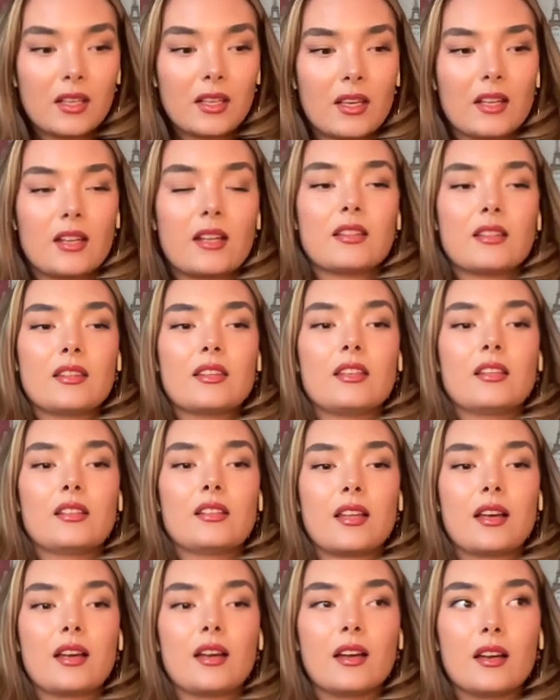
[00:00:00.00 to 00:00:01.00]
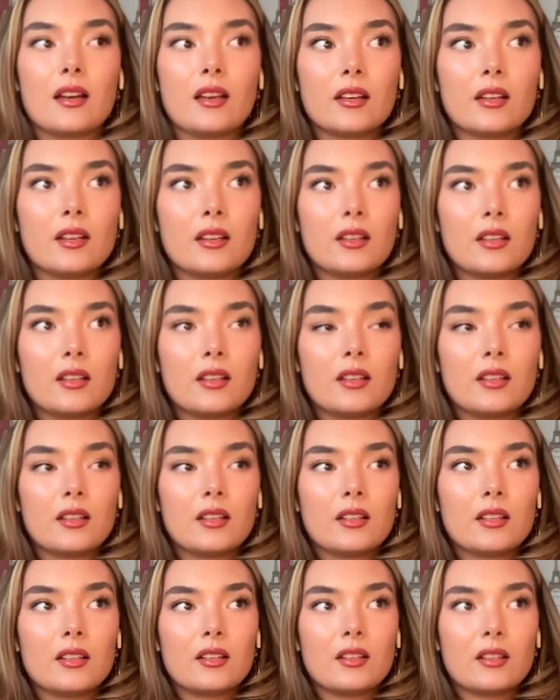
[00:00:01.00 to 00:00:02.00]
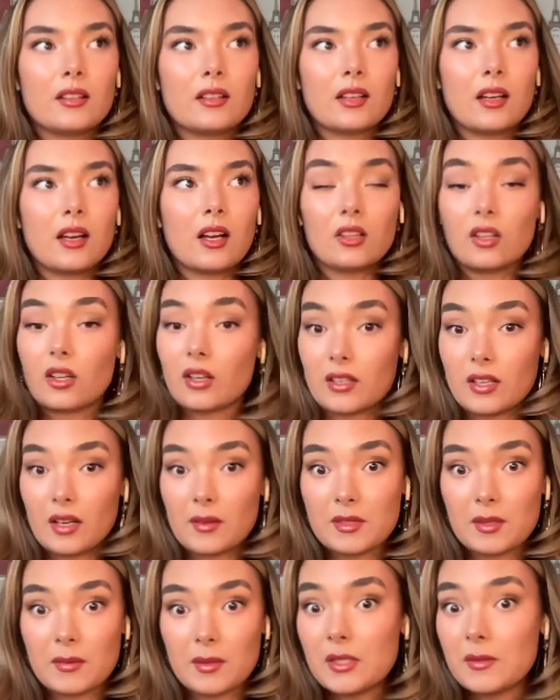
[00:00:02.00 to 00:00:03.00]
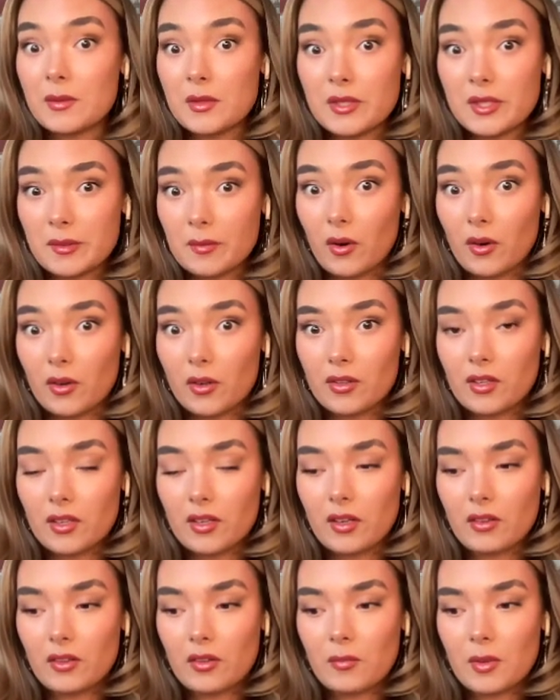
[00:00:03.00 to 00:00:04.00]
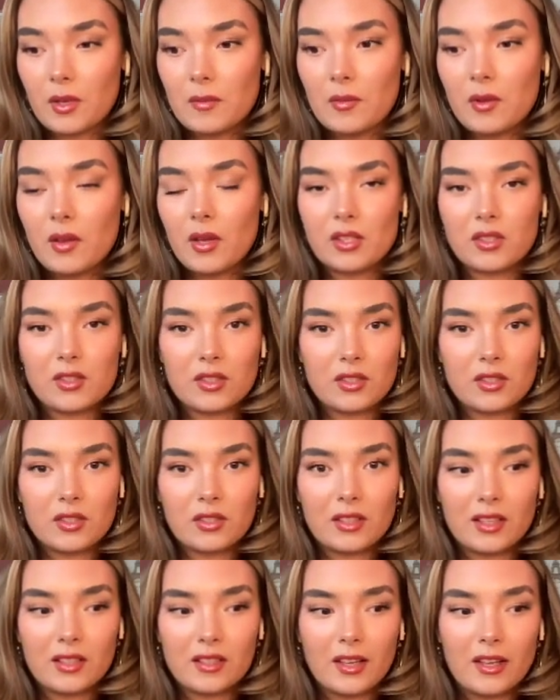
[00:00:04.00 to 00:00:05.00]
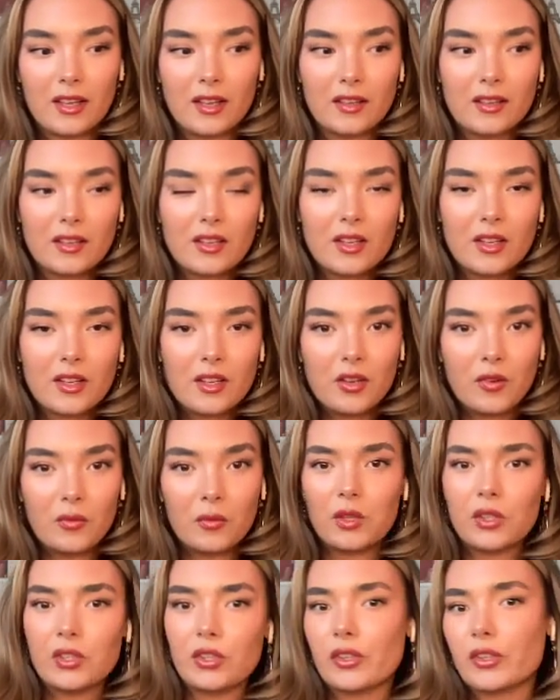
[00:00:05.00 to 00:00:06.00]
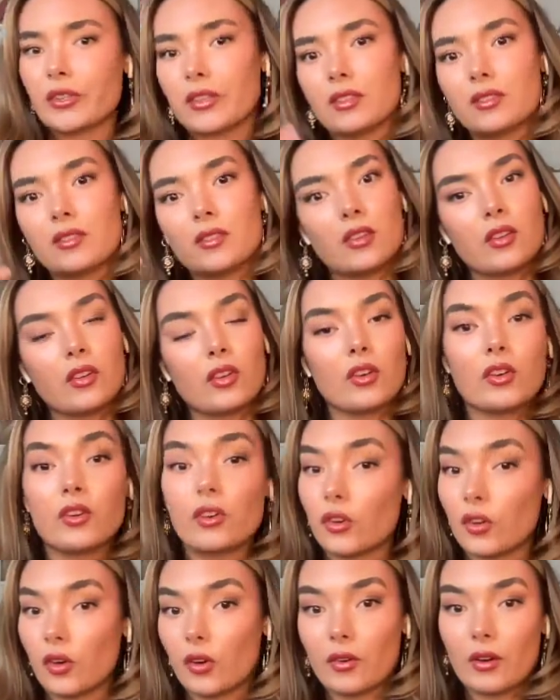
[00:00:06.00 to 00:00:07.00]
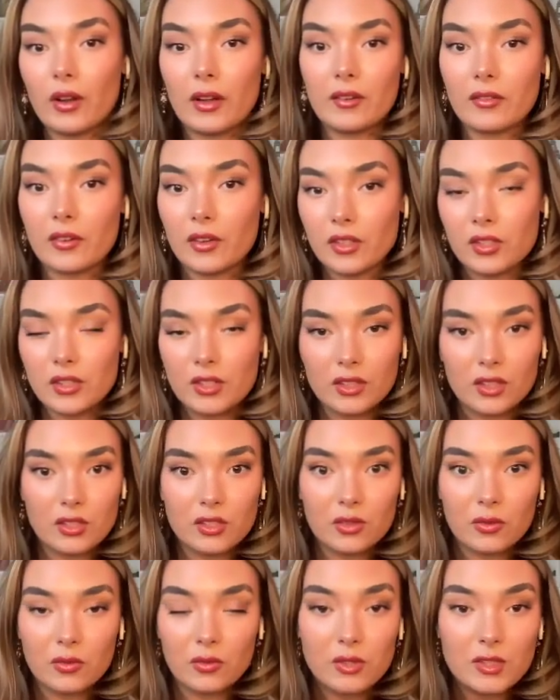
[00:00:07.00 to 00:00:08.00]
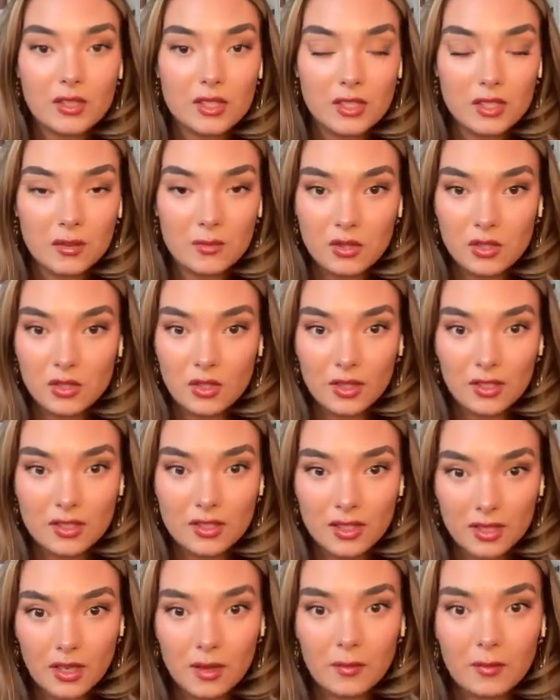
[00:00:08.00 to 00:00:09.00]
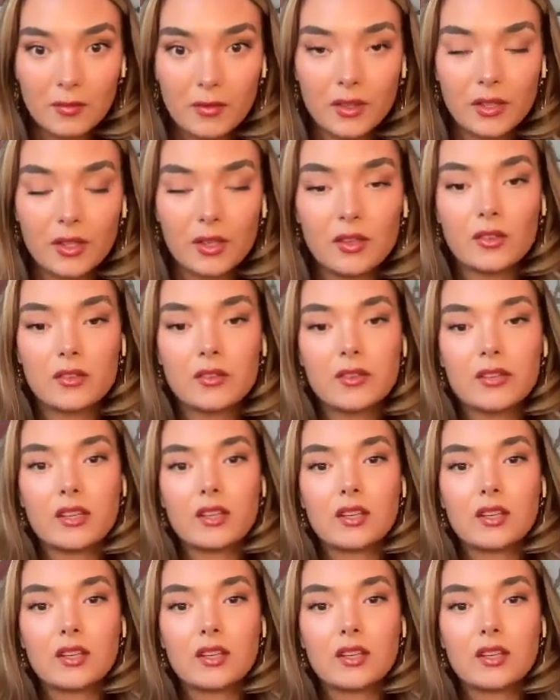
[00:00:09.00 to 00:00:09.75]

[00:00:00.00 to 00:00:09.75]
And I think that a lot of times that makes me smarter than other people. I just think that when you're neurodivergent, the school system is just not set up for you.